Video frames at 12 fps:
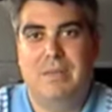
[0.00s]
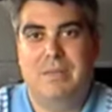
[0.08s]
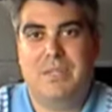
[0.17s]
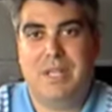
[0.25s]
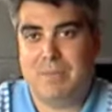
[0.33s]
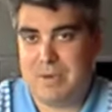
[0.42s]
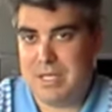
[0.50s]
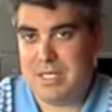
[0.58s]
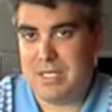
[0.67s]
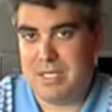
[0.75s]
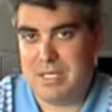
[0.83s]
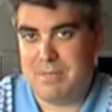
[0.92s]
So that
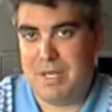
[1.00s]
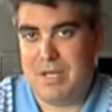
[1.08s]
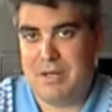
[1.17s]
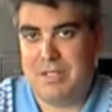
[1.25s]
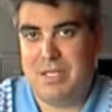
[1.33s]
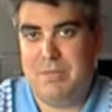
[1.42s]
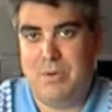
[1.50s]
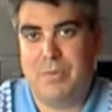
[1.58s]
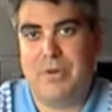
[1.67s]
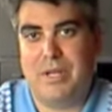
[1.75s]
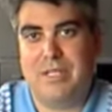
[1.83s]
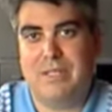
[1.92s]
process has made our team more
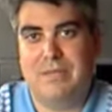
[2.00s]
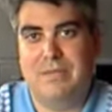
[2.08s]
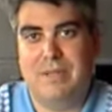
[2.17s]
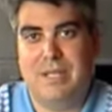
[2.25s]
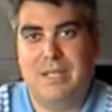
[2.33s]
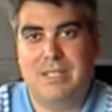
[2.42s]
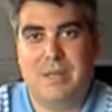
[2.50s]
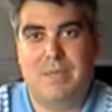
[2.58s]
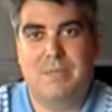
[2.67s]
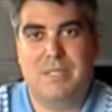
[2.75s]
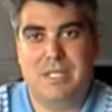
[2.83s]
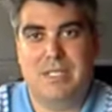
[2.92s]
productive, and it's helped
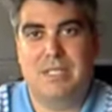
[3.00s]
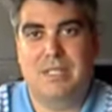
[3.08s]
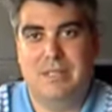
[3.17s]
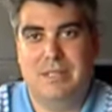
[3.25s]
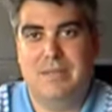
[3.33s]
them succeed.